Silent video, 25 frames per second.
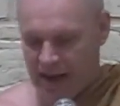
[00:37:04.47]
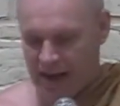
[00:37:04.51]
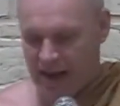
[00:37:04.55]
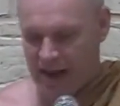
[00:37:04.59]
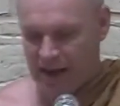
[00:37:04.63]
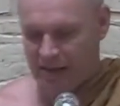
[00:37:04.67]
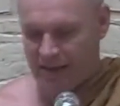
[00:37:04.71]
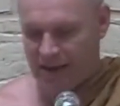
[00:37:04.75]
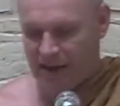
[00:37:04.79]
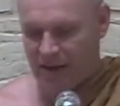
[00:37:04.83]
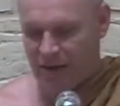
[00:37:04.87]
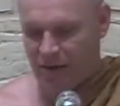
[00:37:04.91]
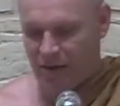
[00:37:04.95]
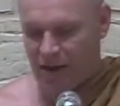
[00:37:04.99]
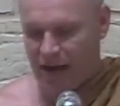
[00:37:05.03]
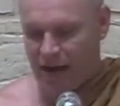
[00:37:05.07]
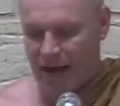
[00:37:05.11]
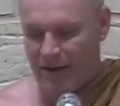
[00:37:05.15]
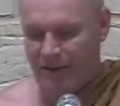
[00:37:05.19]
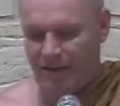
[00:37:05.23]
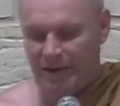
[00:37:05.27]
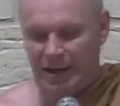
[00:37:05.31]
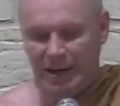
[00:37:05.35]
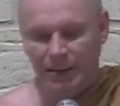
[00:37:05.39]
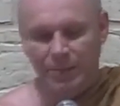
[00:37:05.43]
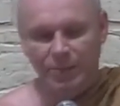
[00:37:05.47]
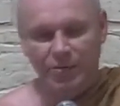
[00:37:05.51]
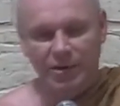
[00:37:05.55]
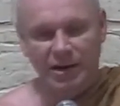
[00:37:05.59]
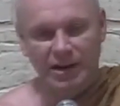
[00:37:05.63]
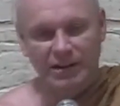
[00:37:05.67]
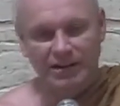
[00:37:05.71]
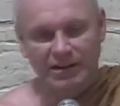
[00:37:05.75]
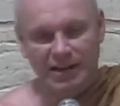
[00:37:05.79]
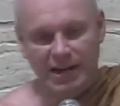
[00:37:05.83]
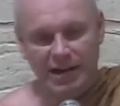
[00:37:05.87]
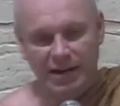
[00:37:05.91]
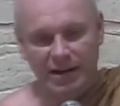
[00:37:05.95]
And then you have, he
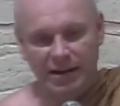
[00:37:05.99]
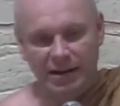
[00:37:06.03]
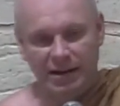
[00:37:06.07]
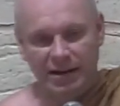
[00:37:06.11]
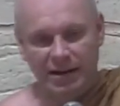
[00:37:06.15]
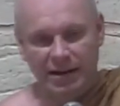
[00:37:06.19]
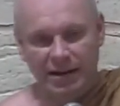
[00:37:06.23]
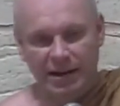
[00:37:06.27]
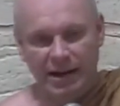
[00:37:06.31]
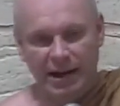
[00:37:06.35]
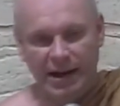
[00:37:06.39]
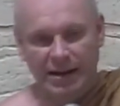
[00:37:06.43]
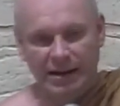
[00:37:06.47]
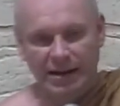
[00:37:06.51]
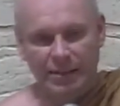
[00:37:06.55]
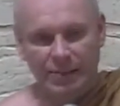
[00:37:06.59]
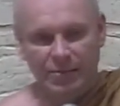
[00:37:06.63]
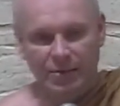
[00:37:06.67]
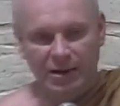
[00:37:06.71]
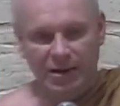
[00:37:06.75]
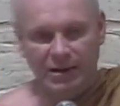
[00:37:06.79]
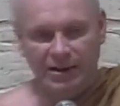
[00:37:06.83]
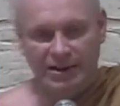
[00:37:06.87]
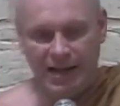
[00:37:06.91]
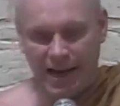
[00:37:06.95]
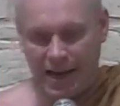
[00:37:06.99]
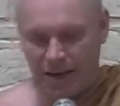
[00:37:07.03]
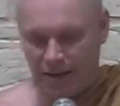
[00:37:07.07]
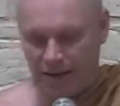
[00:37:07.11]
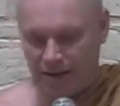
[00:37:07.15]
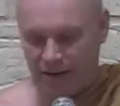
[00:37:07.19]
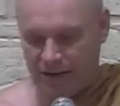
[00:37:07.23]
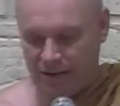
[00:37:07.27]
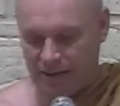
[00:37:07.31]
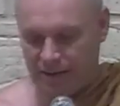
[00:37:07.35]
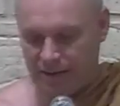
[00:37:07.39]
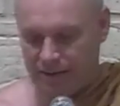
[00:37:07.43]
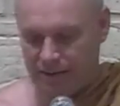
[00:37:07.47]
breathes in and he breathes
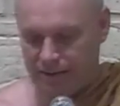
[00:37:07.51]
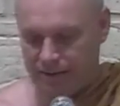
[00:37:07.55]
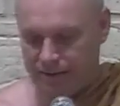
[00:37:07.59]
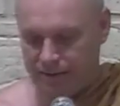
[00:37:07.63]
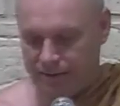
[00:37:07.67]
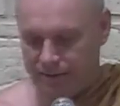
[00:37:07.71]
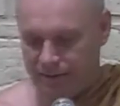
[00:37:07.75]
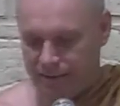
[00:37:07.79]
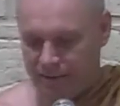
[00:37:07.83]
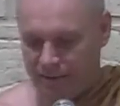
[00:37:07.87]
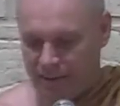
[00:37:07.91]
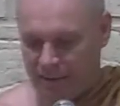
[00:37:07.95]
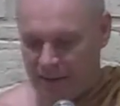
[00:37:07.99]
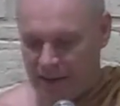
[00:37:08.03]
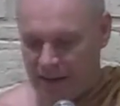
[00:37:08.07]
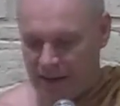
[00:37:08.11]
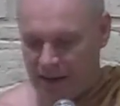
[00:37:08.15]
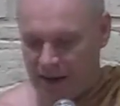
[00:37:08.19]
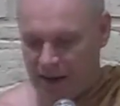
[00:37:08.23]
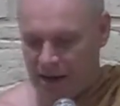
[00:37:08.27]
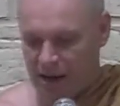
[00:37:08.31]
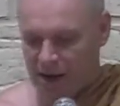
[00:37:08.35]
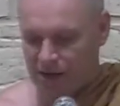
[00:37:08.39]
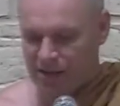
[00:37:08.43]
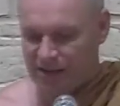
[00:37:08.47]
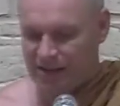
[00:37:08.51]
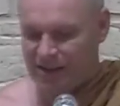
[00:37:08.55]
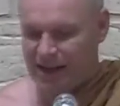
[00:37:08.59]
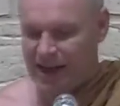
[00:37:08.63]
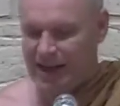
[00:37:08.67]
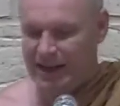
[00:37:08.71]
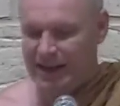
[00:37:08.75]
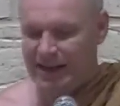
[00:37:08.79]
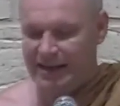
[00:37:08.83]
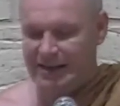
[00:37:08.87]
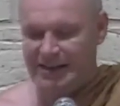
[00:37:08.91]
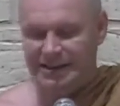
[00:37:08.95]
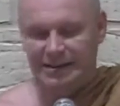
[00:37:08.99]
out. So
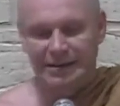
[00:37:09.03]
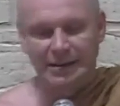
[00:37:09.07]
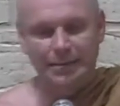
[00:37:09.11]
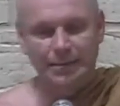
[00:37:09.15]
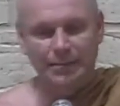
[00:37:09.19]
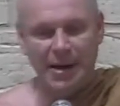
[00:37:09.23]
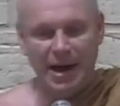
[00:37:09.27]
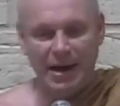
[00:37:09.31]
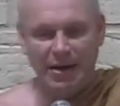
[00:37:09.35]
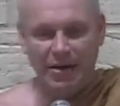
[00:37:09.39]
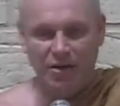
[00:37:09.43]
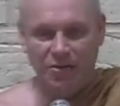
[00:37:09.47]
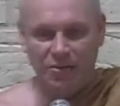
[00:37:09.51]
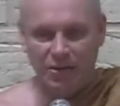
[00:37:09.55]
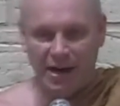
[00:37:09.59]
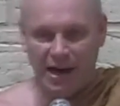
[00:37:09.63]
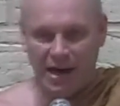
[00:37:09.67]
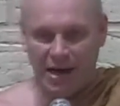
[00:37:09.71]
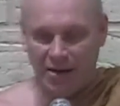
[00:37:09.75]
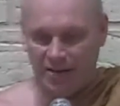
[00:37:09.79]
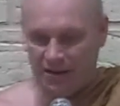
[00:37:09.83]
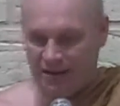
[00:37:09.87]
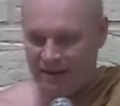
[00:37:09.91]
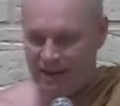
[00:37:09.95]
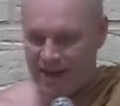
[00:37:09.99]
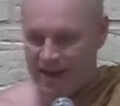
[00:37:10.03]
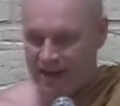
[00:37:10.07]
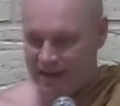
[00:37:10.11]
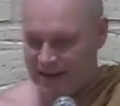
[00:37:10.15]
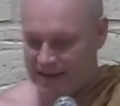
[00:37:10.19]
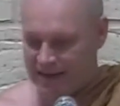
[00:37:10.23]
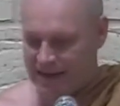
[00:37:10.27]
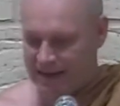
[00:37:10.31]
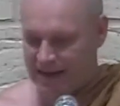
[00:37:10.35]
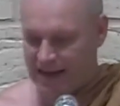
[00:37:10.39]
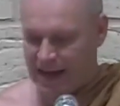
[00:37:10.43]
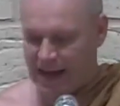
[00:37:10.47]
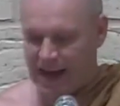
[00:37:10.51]
that is the background, and that
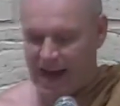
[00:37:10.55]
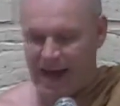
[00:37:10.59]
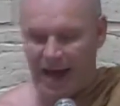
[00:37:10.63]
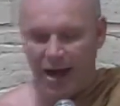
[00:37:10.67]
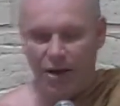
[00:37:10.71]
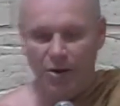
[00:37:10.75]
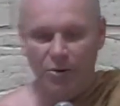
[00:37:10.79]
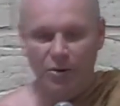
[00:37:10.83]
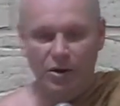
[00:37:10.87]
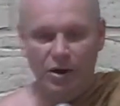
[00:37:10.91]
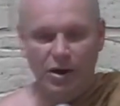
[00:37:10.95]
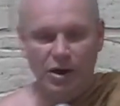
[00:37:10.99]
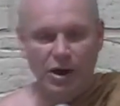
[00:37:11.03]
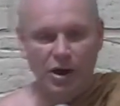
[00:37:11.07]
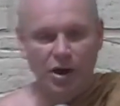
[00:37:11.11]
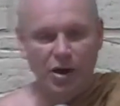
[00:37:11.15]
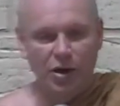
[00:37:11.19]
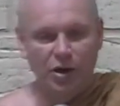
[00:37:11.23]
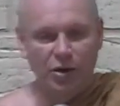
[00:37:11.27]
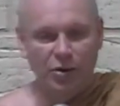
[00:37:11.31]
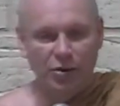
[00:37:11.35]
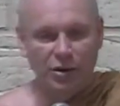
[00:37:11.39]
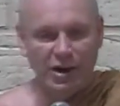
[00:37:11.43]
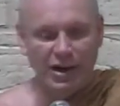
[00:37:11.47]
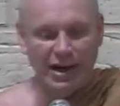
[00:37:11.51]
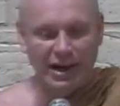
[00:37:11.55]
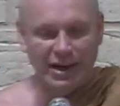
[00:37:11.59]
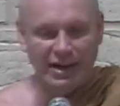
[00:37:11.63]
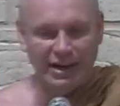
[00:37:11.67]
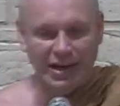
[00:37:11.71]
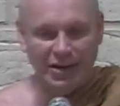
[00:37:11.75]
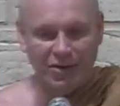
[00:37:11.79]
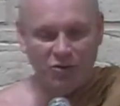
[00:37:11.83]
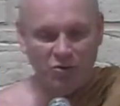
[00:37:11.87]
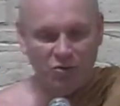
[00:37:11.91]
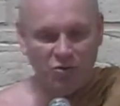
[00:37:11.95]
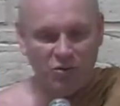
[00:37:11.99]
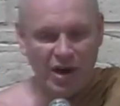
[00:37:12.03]
is how you
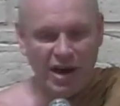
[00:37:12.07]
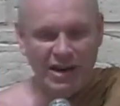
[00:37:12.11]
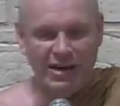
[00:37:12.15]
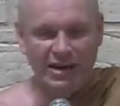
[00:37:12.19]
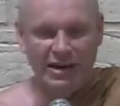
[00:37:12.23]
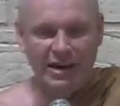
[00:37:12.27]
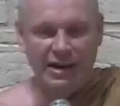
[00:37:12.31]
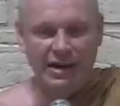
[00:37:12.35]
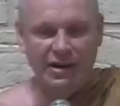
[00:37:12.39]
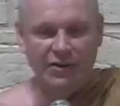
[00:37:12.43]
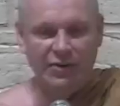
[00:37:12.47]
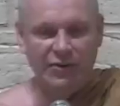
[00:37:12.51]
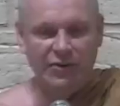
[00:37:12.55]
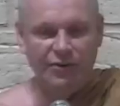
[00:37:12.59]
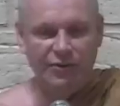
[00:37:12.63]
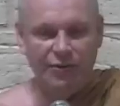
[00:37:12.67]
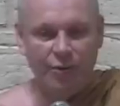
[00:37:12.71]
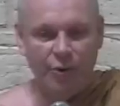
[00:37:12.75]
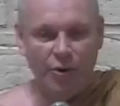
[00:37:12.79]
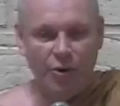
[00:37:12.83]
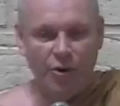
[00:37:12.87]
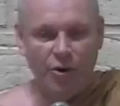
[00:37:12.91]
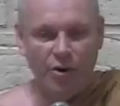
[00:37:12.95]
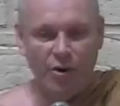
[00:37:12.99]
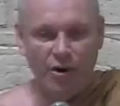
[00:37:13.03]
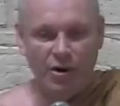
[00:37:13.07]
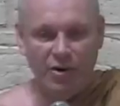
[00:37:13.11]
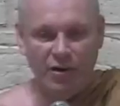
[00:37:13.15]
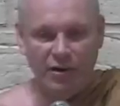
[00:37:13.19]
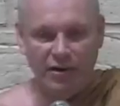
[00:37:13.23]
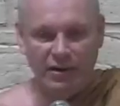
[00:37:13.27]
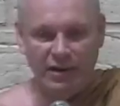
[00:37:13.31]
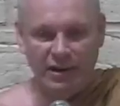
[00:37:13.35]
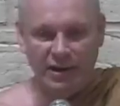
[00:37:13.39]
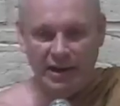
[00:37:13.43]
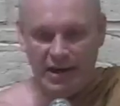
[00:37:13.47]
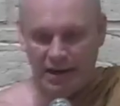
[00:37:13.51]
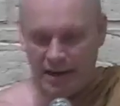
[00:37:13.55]
get ready for
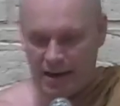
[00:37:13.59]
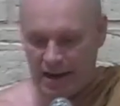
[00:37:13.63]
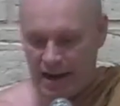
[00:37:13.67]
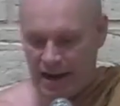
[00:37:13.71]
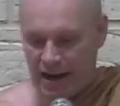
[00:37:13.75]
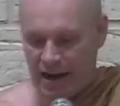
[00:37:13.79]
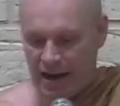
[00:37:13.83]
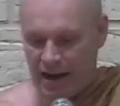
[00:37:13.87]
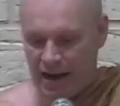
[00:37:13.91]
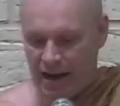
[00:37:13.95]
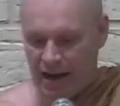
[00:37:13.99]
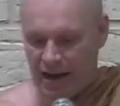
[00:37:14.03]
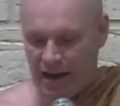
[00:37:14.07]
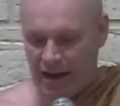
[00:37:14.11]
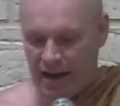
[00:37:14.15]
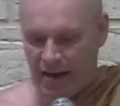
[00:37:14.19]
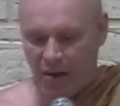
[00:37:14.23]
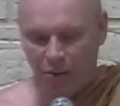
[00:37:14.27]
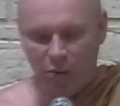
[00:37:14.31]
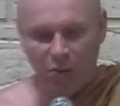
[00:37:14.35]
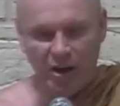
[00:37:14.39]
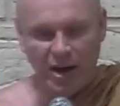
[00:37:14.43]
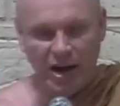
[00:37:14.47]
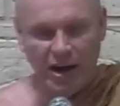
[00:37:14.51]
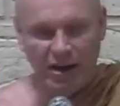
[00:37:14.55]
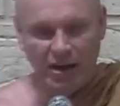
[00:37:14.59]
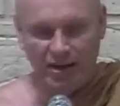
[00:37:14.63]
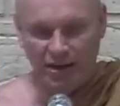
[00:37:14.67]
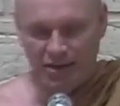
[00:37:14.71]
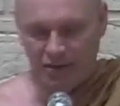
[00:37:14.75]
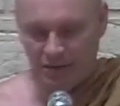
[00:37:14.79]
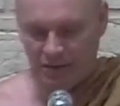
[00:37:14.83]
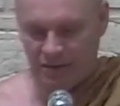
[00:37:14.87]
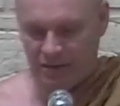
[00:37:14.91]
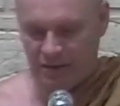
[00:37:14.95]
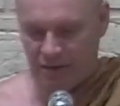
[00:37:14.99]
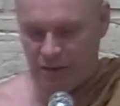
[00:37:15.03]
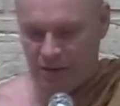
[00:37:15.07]
the awareness
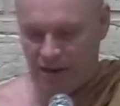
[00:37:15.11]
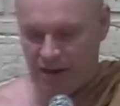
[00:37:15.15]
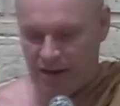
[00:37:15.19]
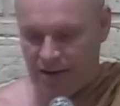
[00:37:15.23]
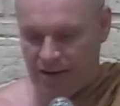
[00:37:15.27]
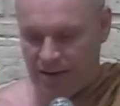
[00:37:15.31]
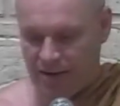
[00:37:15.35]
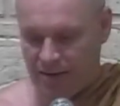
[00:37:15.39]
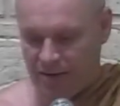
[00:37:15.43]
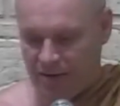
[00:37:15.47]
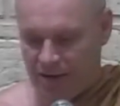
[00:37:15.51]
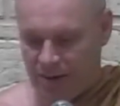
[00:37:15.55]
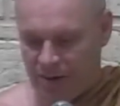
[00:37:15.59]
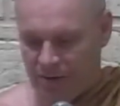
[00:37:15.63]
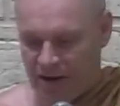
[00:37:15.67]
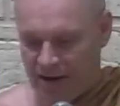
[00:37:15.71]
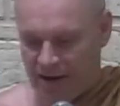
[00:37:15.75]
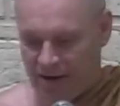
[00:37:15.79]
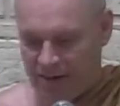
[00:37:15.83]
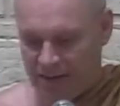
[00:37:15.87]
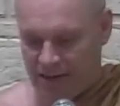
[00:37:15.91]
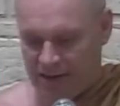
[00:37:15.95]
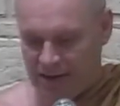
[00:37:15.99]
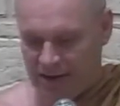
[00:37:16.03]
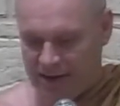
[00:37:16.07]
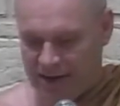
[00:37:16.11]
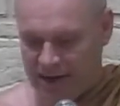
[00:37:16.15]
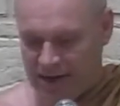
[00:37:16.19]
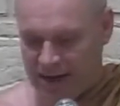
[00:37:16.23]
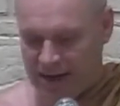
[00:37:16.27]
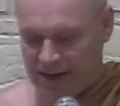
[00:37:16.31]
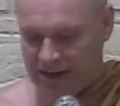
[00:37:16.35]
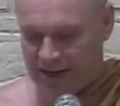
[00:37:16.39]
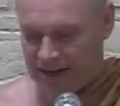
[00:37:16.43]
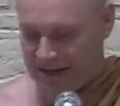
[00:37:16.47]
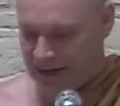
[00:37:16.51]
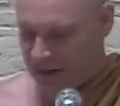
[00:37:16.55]
of the breath or the breath meditation.